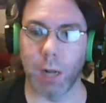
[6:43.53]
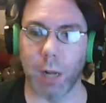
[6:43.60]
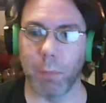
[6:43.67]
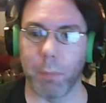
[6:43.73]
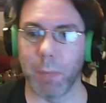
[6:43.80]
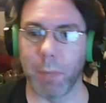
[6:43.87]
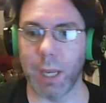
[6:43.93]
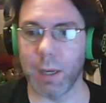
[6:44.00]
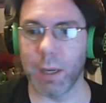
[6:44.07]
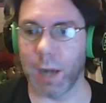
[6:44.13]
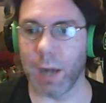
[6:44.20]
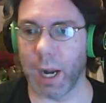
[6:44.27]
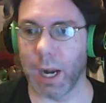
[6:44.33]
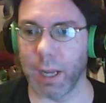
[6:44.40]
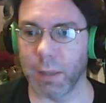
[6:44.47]
Me,
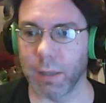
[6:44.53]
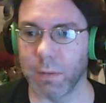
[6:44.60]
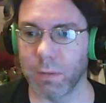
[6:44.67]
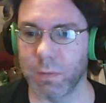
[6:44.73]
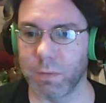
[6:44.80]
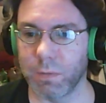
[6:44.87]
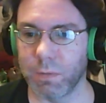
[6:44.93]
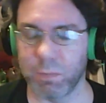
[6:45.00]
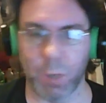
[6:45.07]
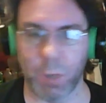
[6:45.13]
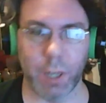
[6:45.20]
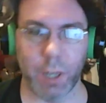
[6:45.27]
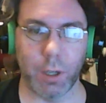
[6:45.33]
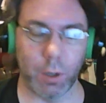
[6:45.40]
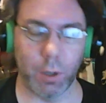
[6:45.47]
I
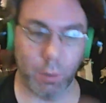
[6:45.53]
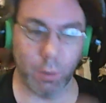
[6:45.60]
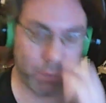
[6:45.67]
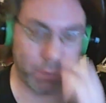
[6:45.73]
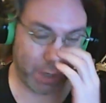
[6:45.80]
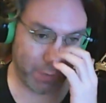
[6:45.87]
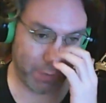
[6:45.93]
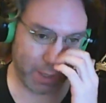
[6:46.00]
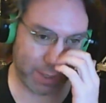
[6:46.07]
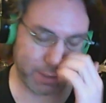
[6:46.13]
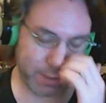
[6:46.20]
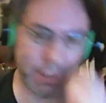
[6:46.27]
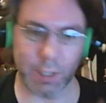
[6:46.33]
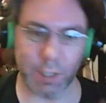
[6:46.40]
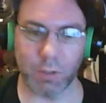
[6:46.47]
wanted to do Final
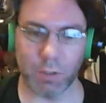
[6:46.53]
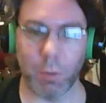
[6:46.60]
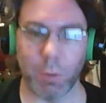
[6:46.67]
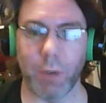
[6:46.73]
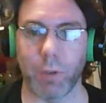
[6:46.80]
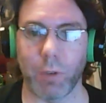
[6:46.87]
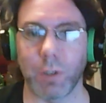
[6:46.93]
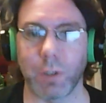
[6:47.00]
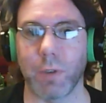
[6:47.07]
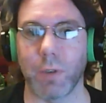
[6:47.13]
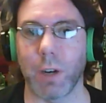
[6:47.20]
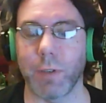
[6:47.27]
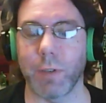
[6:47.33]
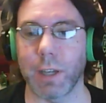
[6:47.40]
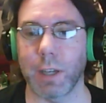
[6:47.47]
Fantasy VI for my first
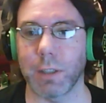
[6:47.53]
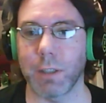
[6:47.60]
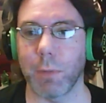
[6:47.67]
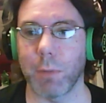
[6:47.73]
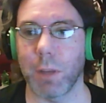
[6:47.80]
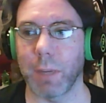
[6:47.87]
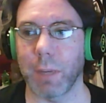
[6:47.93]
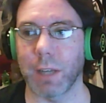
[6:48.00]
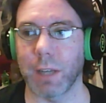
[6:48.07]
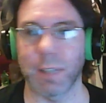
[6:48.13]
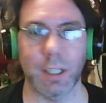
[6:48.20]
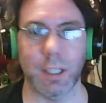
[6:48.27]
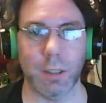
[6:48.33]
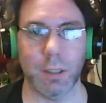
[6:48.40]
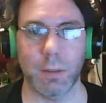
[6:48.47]
Final Fantasy Month because
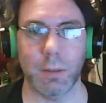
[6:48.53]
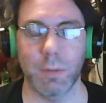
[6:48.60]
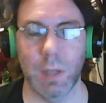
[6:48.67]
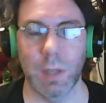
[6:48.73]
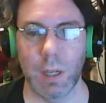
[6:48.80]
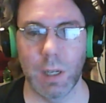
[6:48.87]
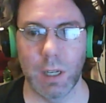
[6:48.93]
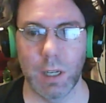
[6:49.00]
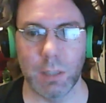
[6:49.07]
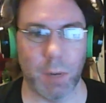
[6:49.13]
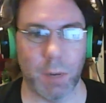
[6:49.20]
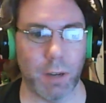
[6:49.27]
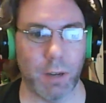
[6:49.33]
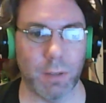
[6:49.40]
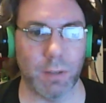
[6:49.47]
it's
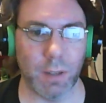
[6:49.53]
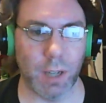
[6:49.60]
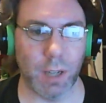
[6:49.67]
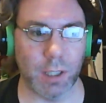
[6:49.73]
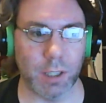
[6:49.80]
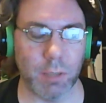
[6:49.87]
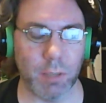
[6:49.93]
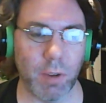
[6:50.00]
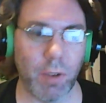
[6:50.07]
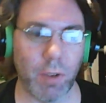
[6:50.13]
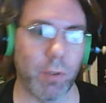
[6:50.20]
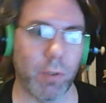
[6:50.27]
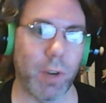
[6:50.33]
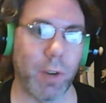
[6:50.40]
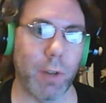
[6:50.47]
my, not just my
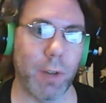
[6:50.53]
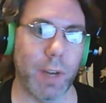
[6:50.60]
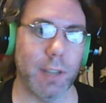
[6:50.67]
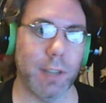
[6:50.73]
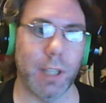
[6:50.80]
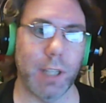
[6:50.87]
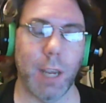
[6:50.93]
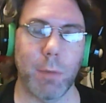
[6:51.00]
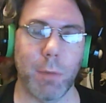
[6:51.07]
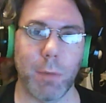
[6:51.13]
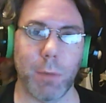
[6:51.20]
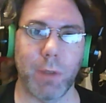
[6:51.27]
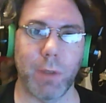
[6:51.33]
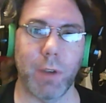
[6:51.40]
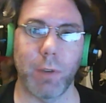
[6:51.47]
favorite Final Fantasy game, but
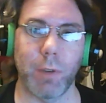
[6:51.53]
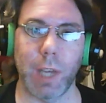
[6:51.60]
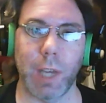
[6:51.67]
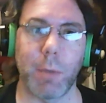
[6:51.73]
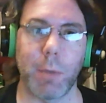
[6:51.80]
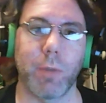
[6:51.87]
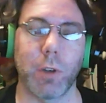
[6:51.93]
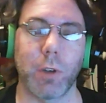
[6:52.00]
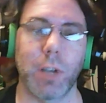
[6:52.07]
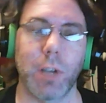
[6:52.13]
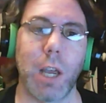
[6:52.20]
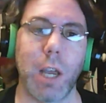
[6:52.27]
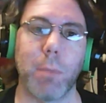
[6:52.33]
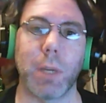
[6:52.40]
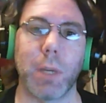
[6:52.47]
my favorite game of all time.